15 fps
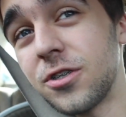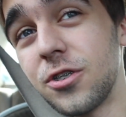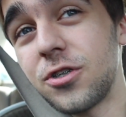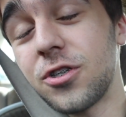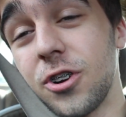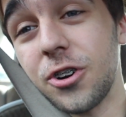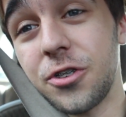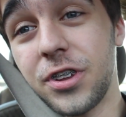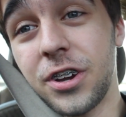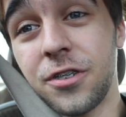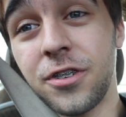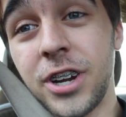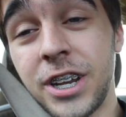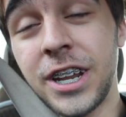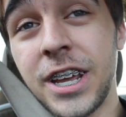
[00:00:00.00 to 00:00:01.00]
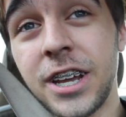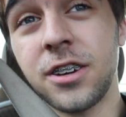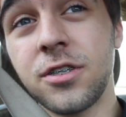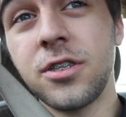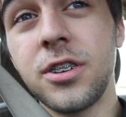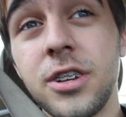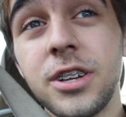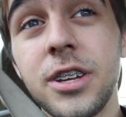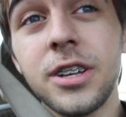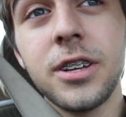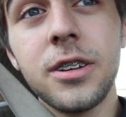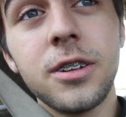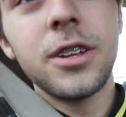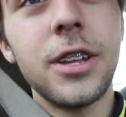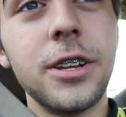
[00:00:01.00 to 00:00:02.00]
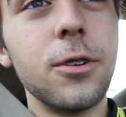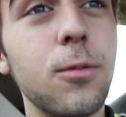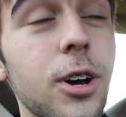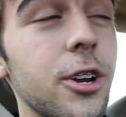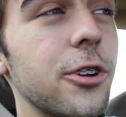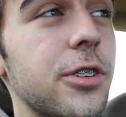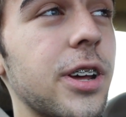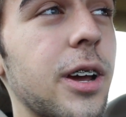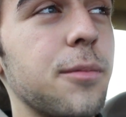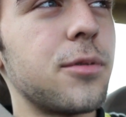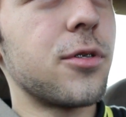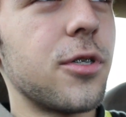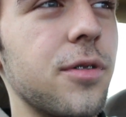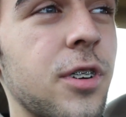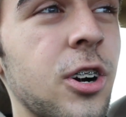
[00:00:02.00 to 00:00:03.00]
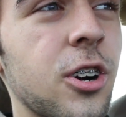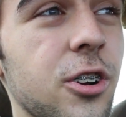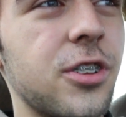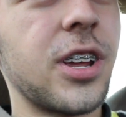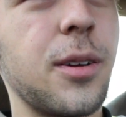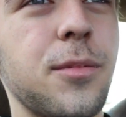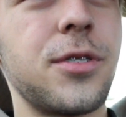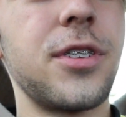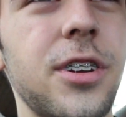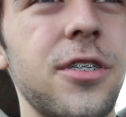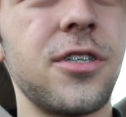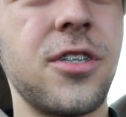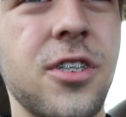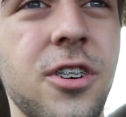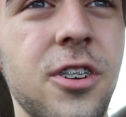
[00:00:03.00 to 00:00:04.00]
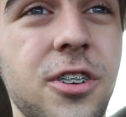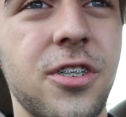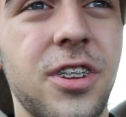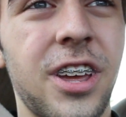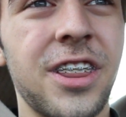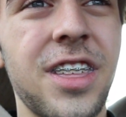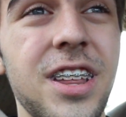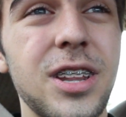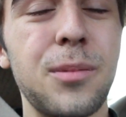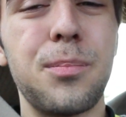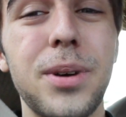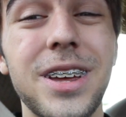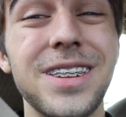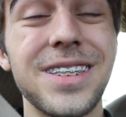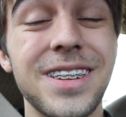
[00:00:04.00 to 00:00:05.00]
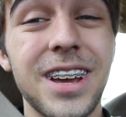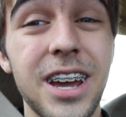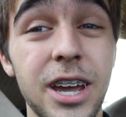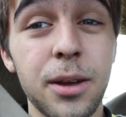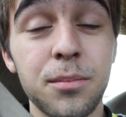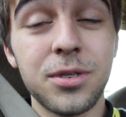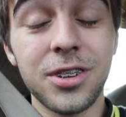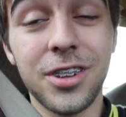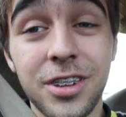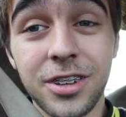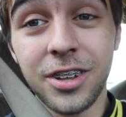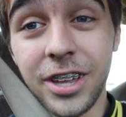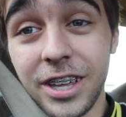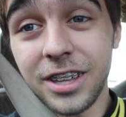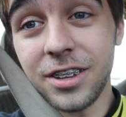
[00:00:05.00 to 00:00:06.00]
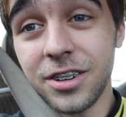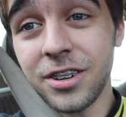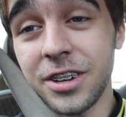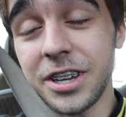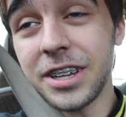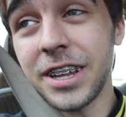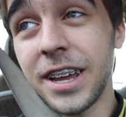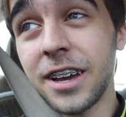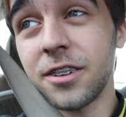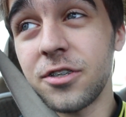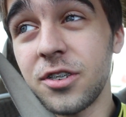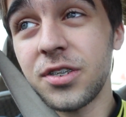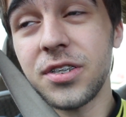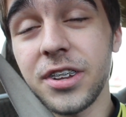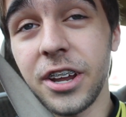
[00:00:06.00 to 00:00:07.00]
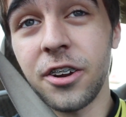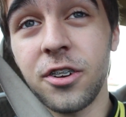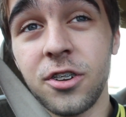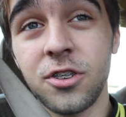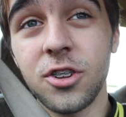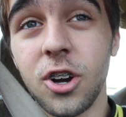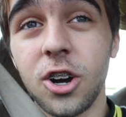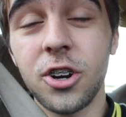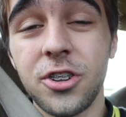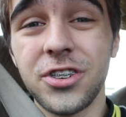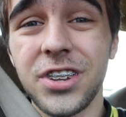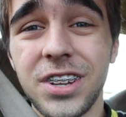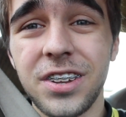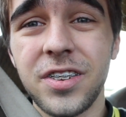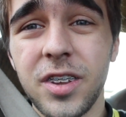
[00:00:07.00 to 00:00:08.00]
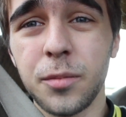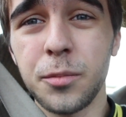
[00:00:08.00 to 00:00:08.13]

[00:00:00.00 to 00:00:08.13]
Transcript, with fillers: there's no stars out right now in the wintertime's sort of a hard time to stare at stars. I think the best time to like lay down and just stare at stars is in the